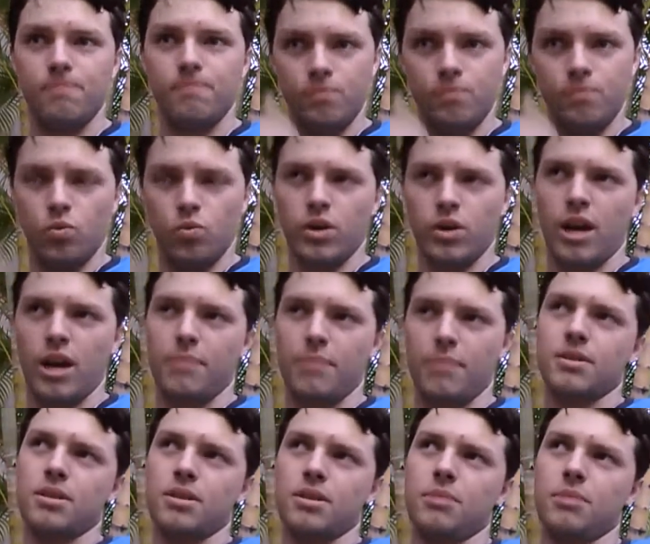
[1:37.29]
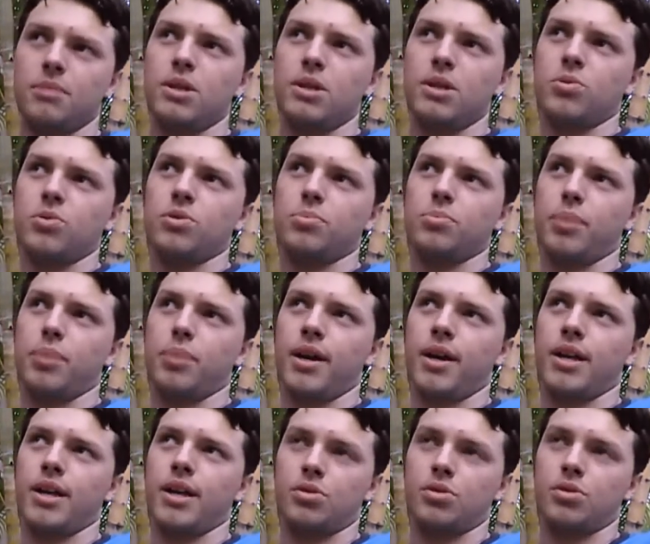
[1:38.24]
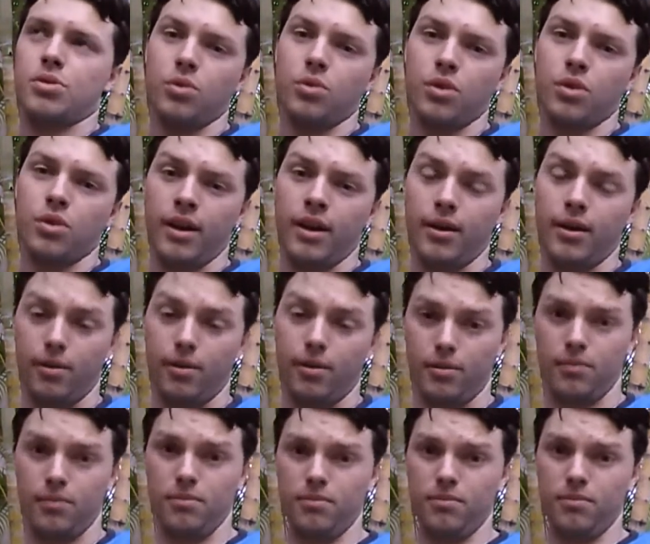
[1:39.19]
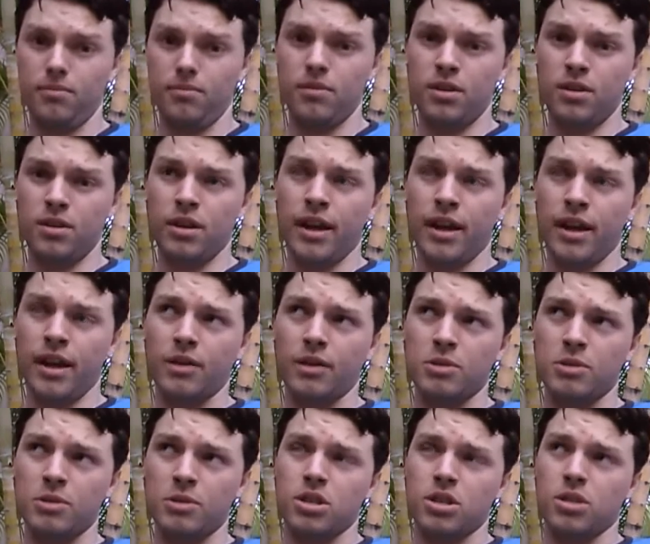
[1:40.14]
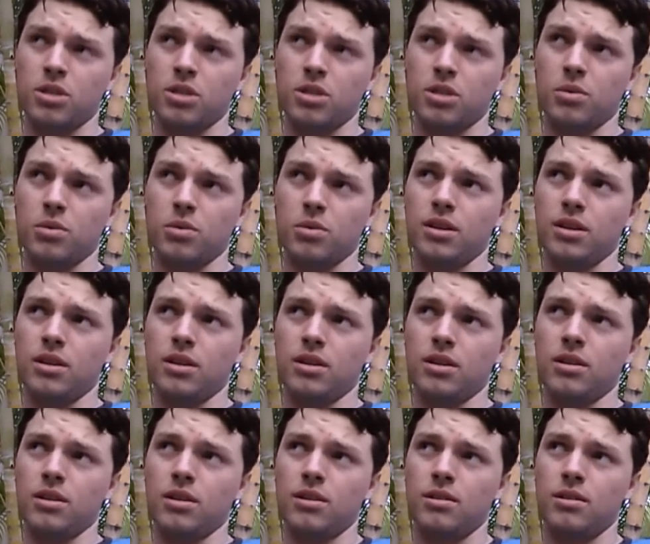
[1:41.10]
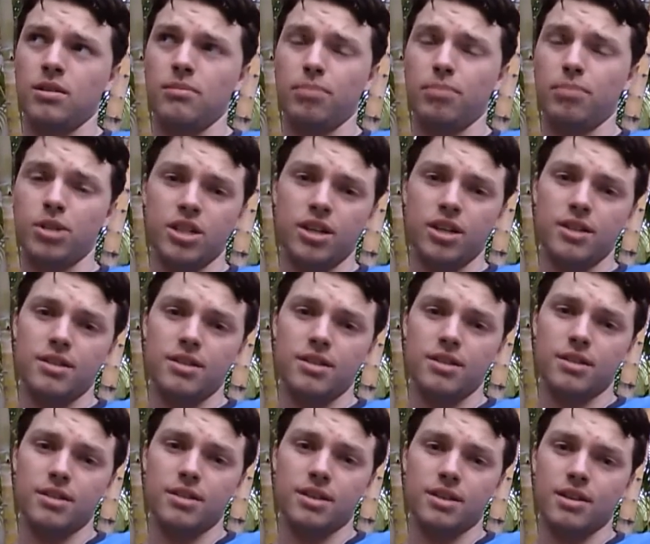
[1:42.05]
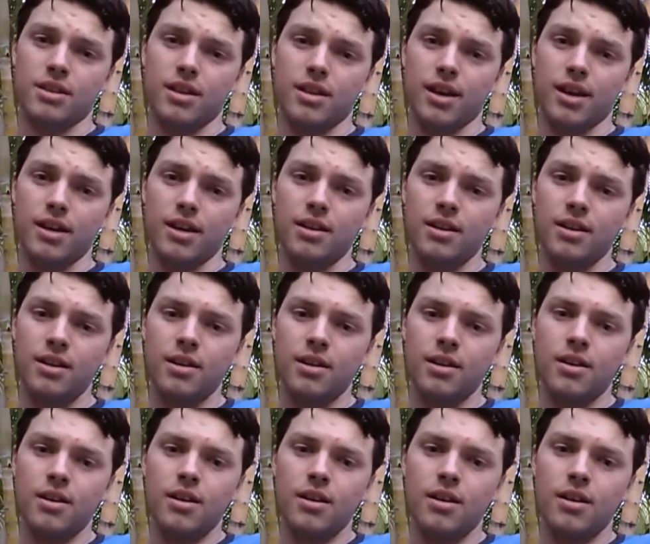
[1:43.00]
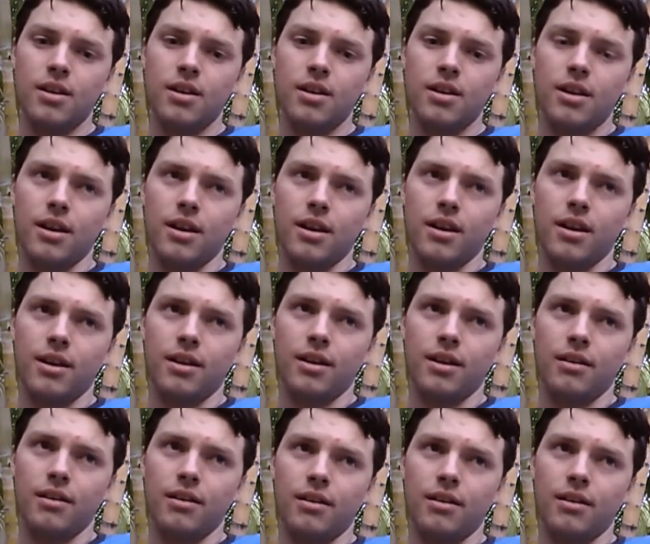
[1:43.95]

what happened in the Peace Corps past, what they're doing now, especially with the budget cuts and things like that, and